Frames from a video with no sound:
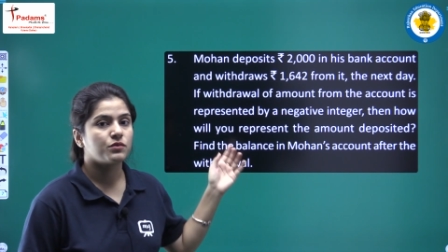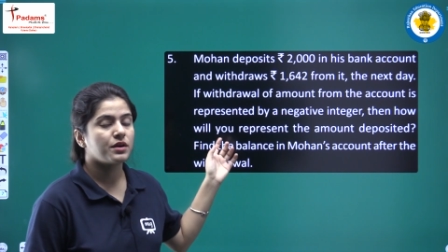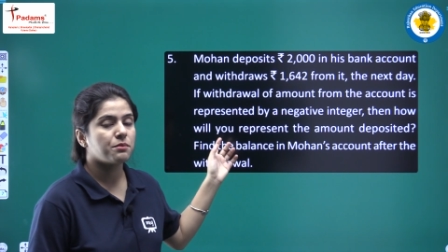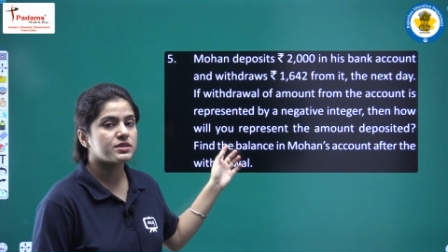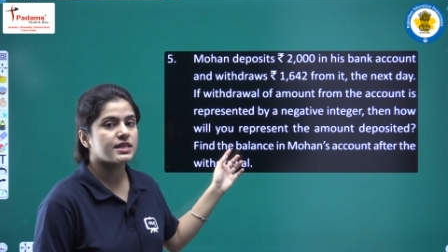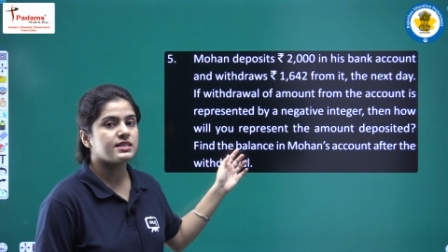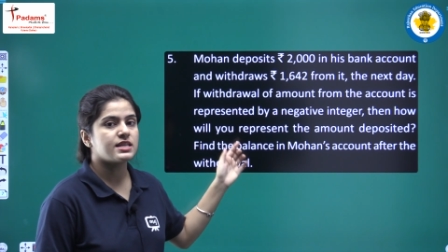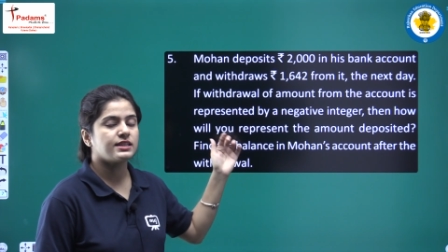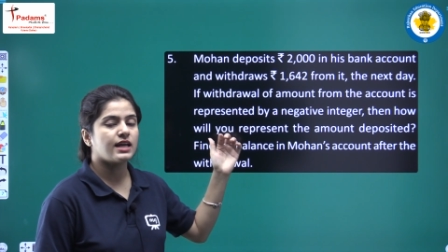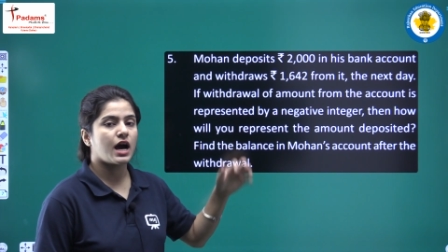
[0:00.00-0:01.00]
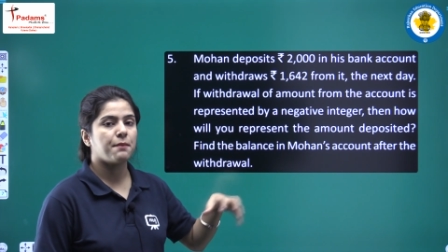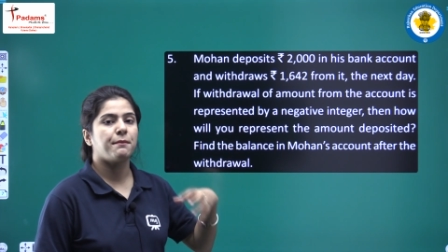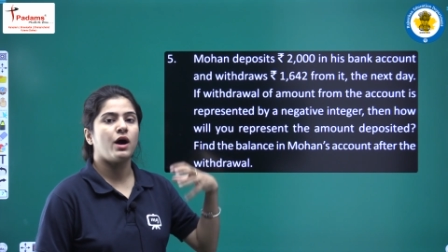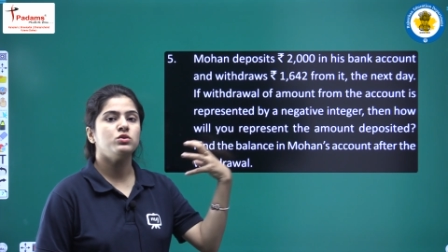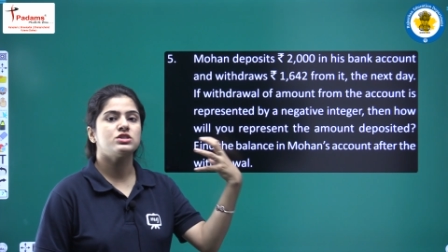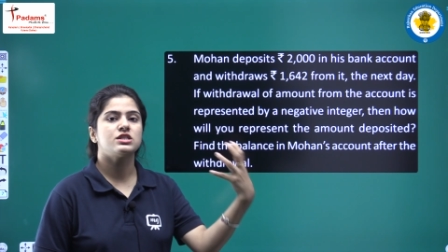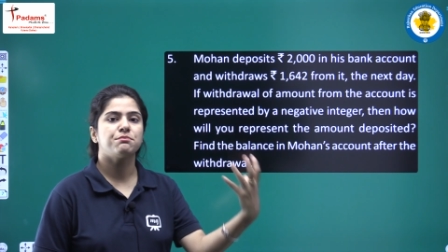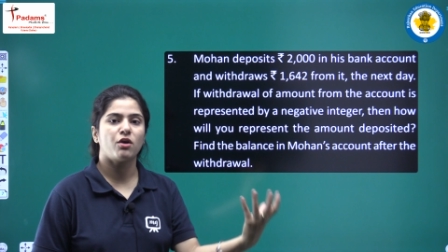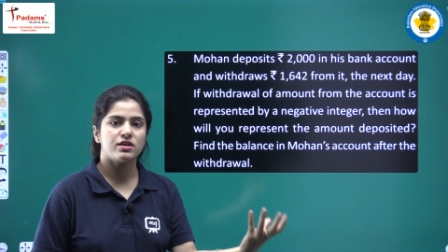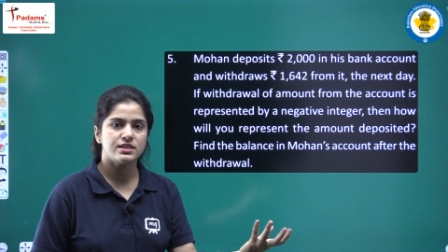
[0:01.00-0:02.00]
representing the amount
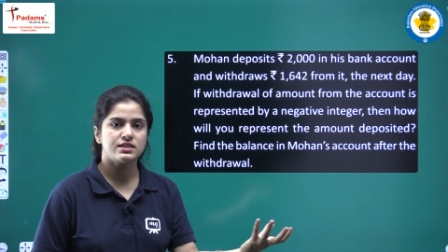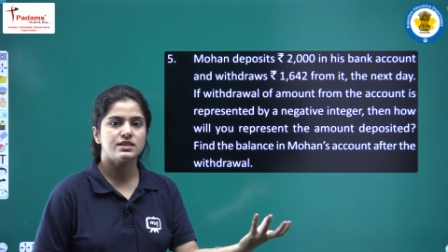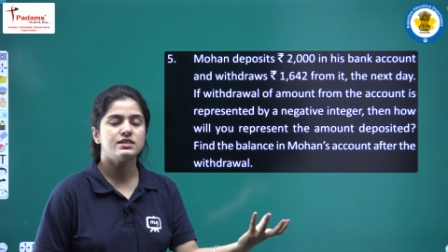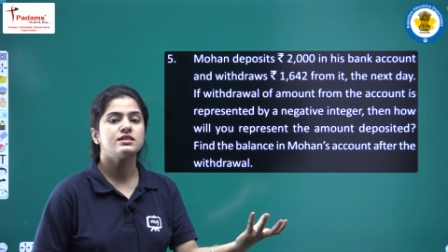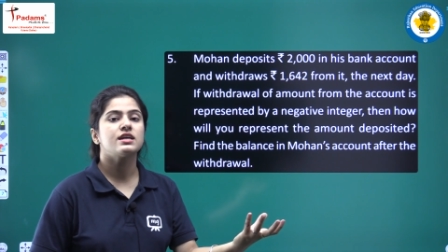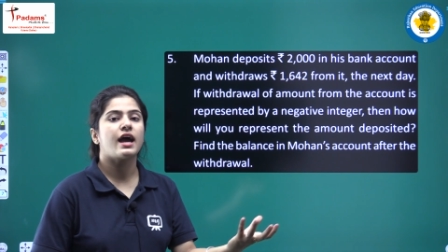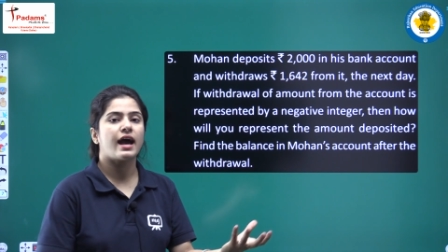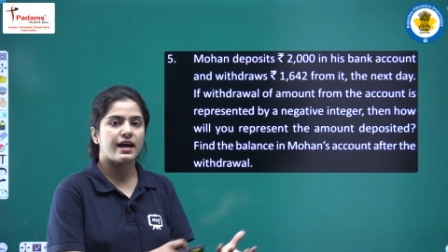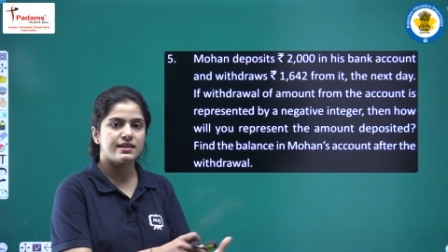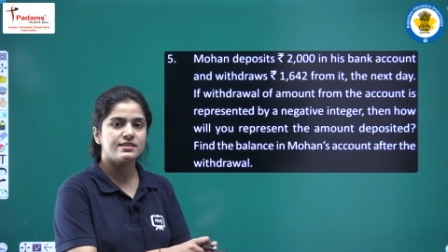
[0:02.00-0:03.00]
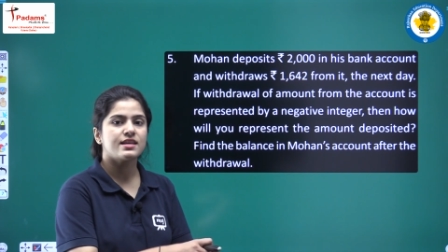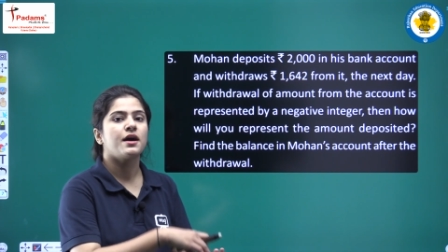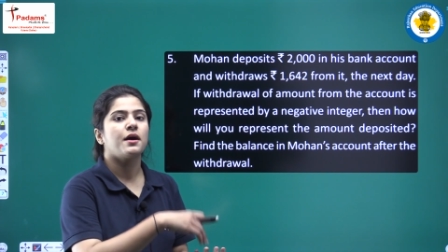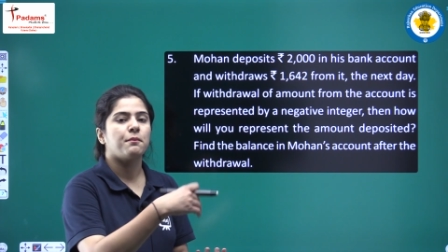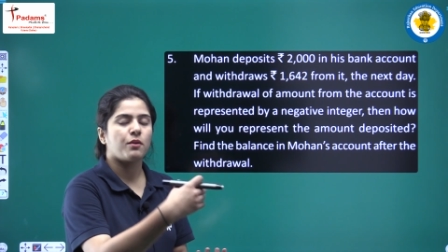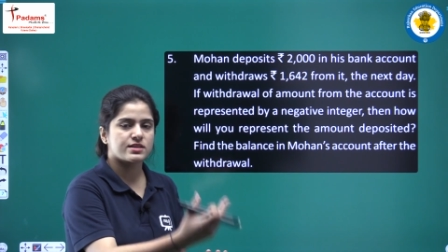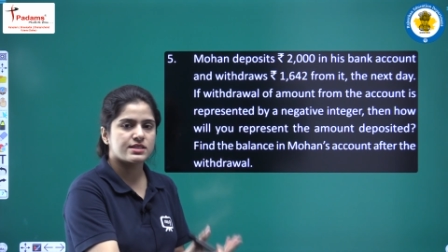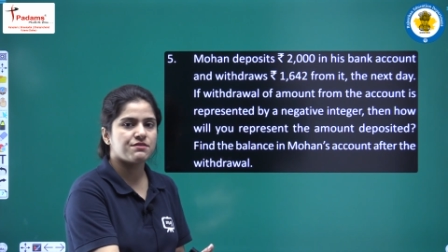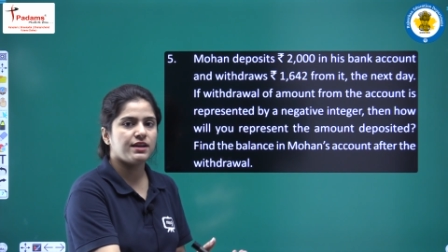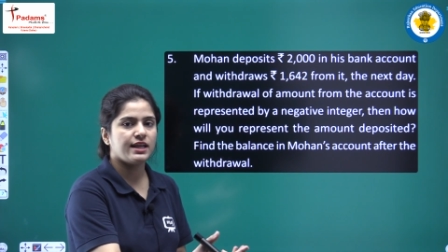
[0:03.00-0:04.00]
deposited as
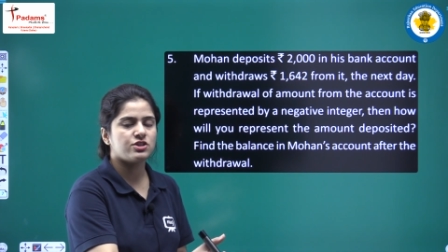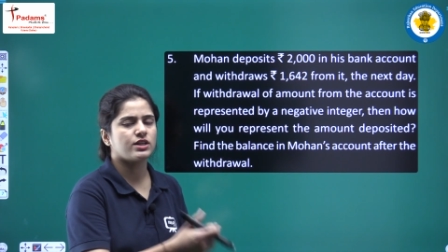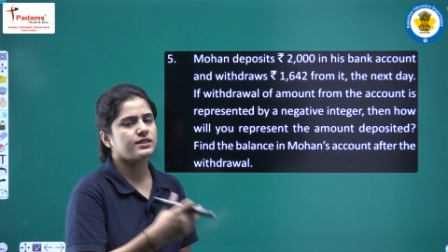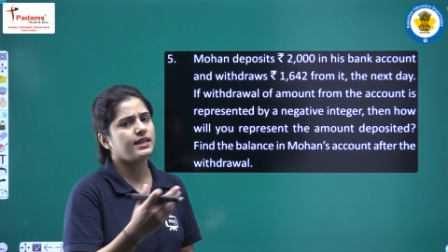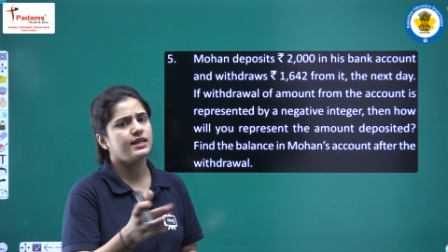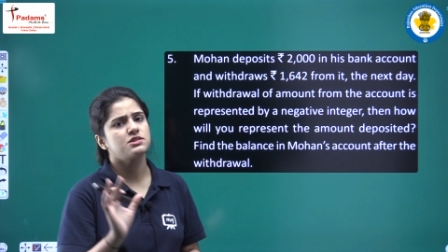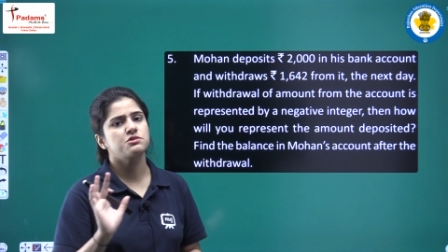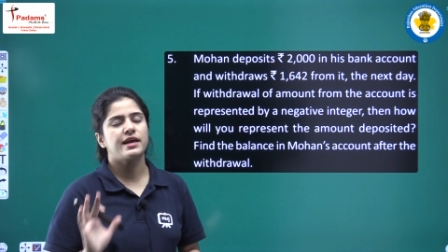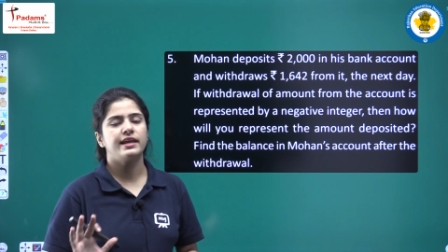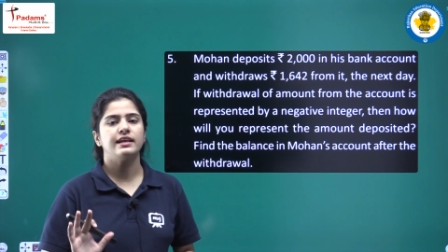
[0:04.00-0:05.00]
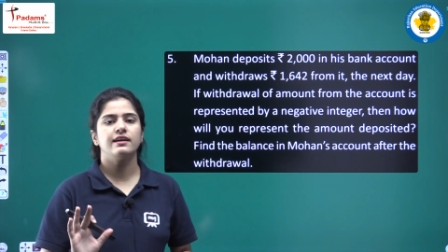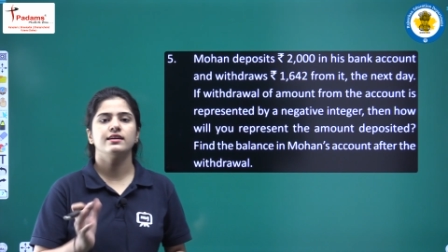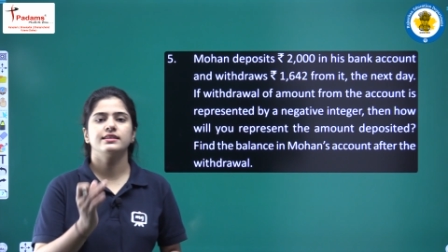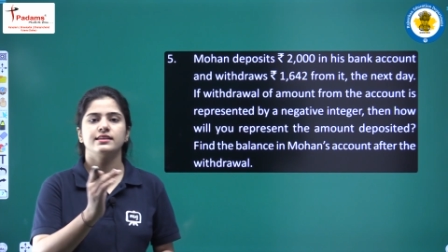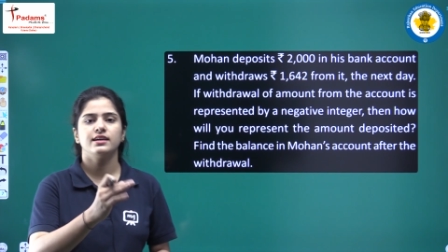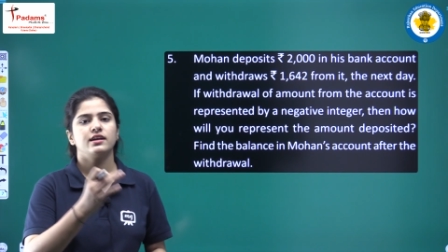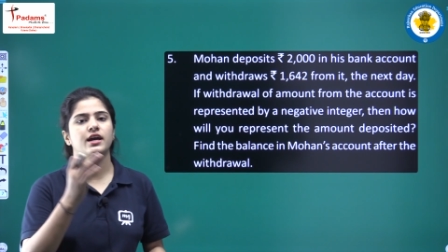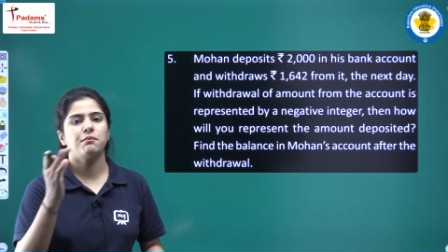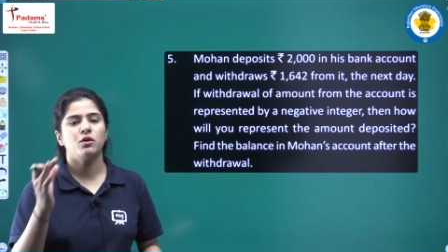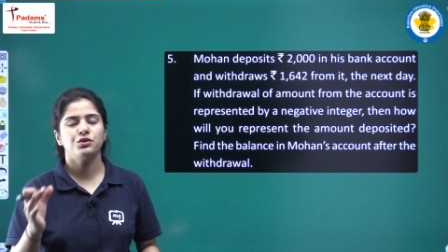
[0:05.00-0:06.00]
positive integer, then it is very clear that the
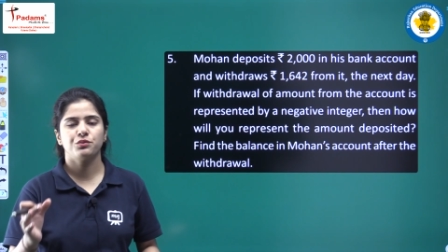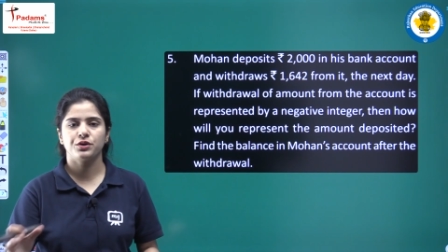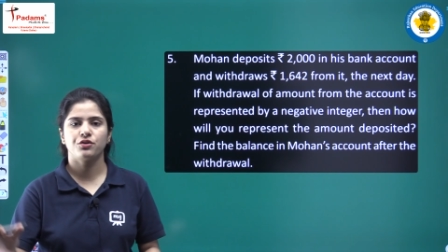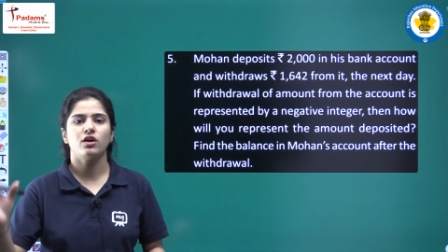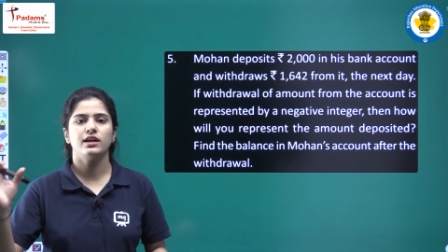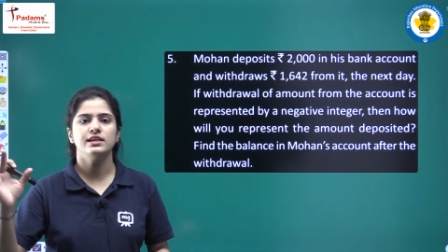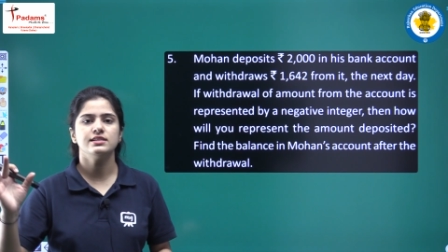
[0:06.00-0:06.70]
amount withdrawal